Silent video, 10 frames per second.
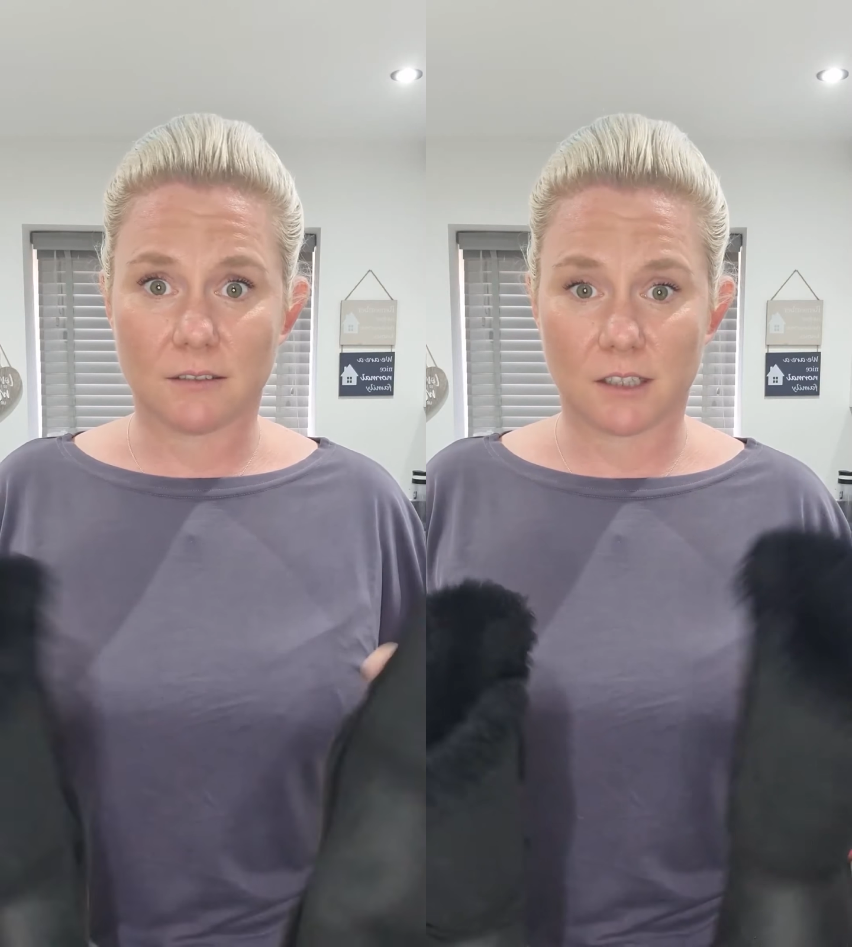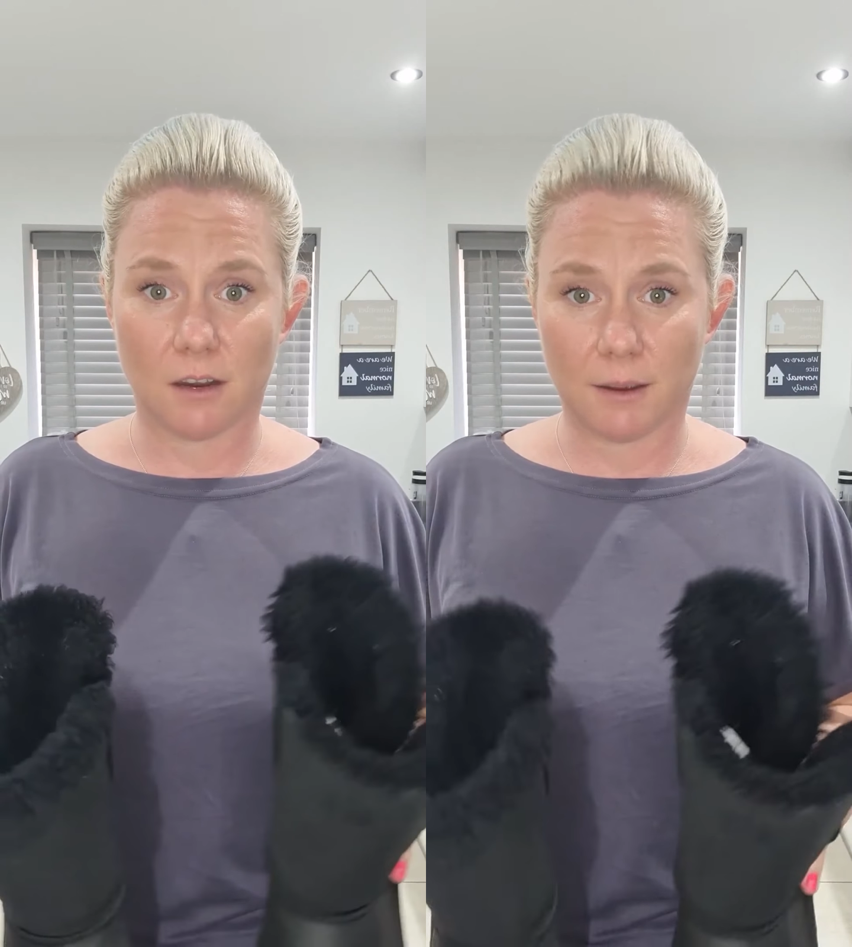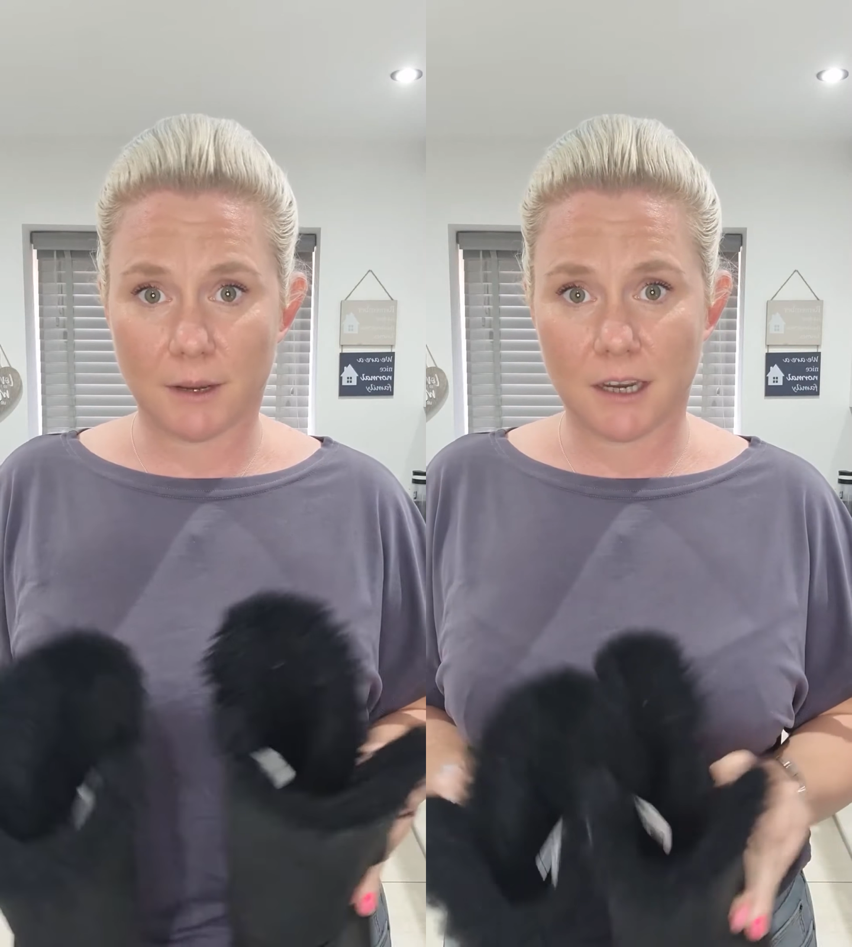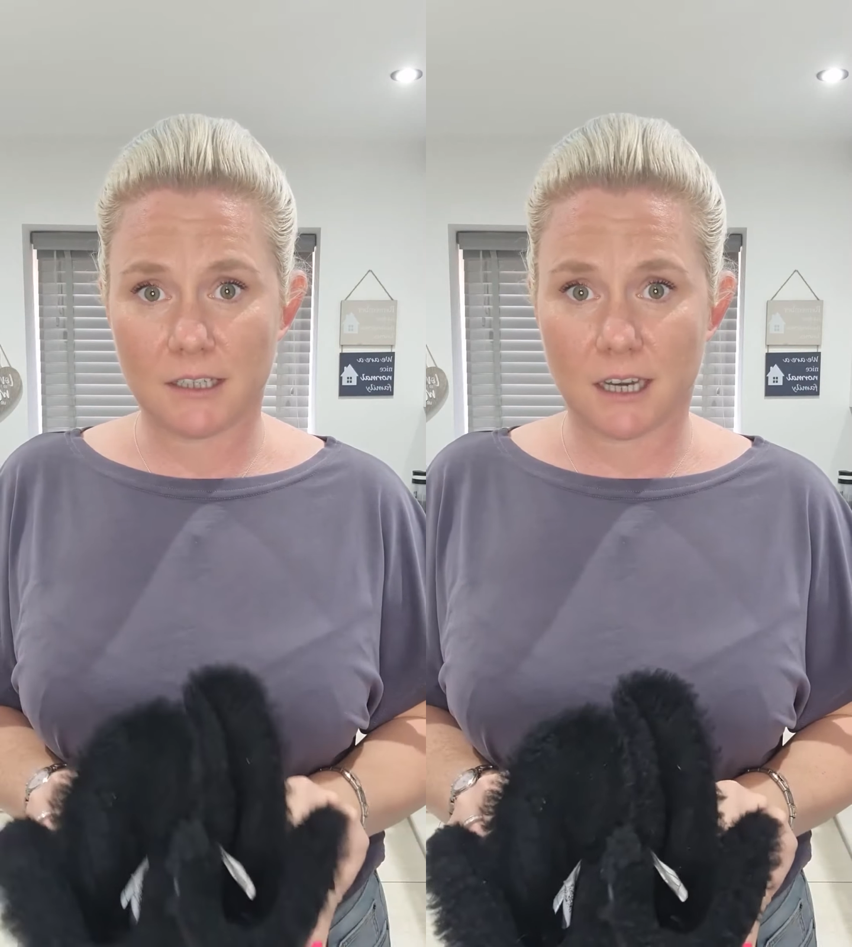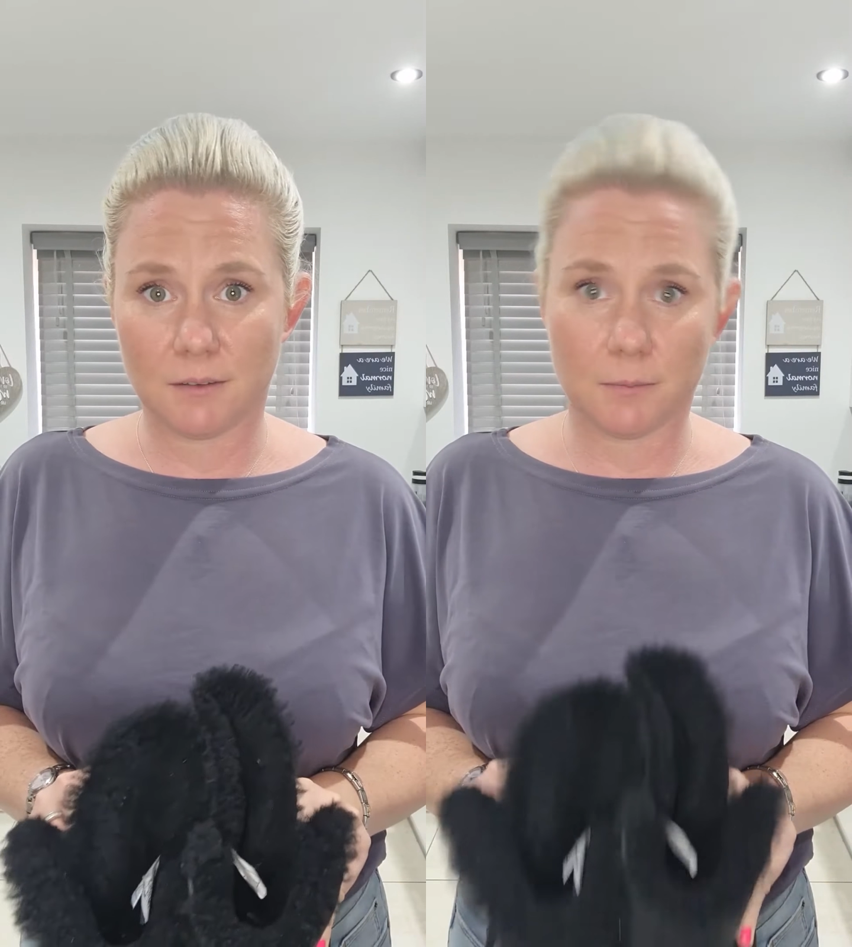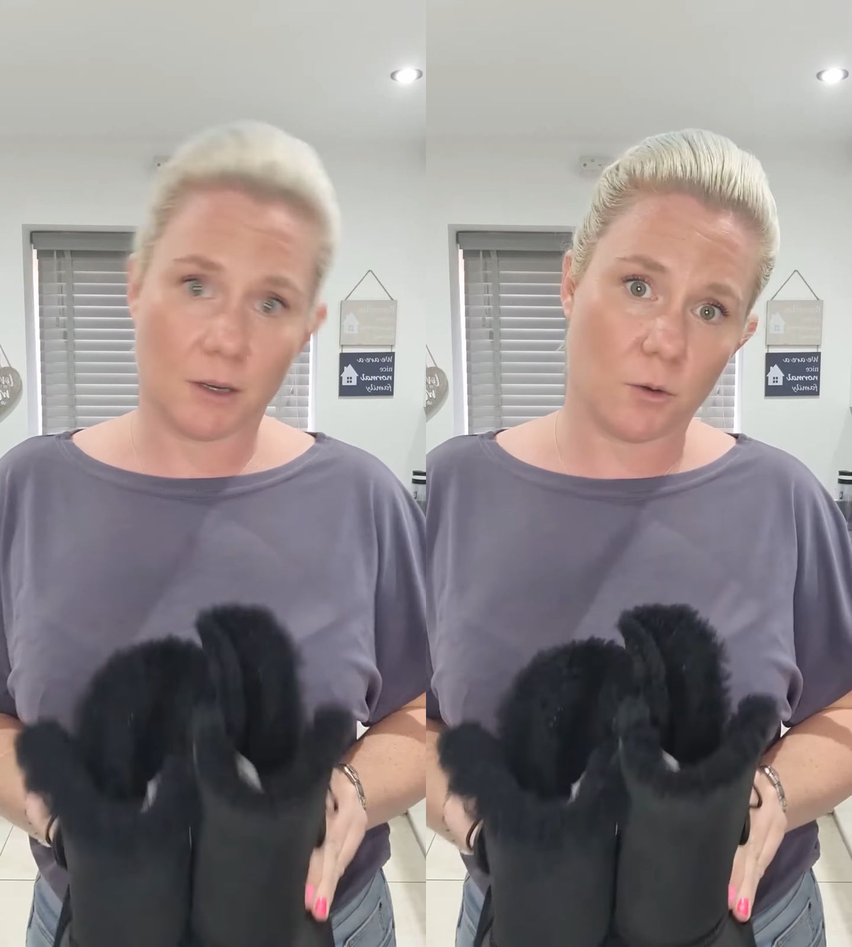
So I'm going to give them a